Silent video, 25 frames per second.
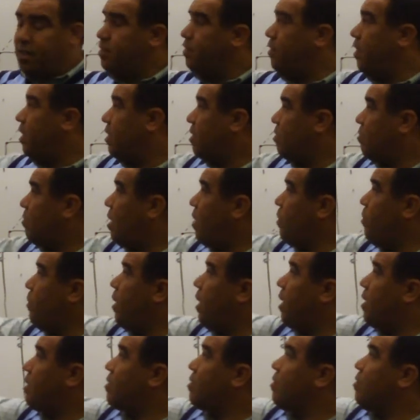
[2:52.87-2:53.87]
That's why
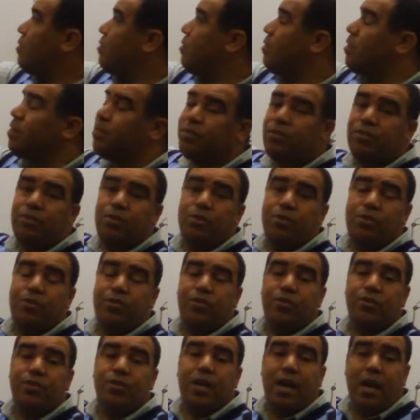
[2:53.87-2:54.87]
we ask you to look
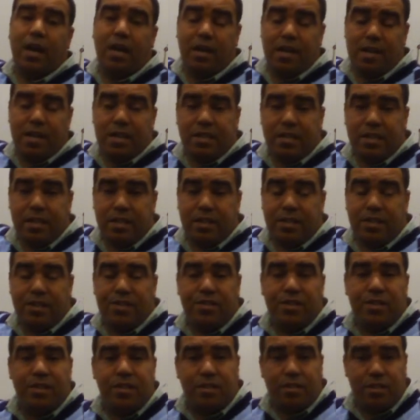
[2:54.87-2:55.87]
for the aliasing, the
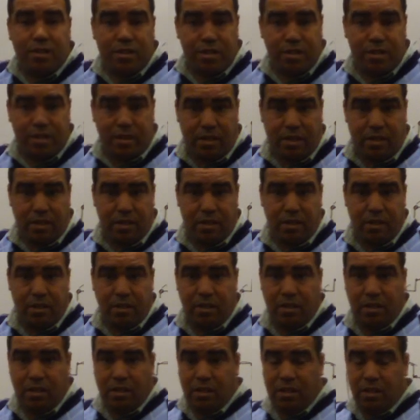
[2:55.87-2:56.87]
distortion.
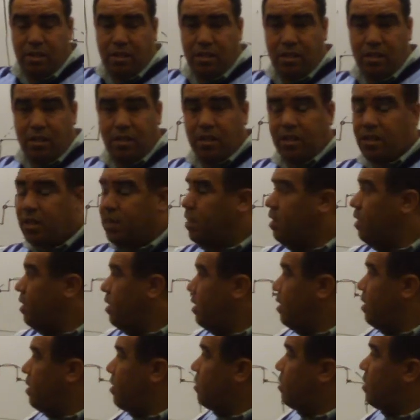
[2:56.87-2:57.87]
Okay?
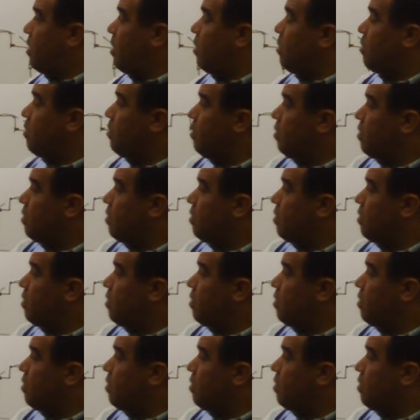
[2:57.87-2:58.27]
So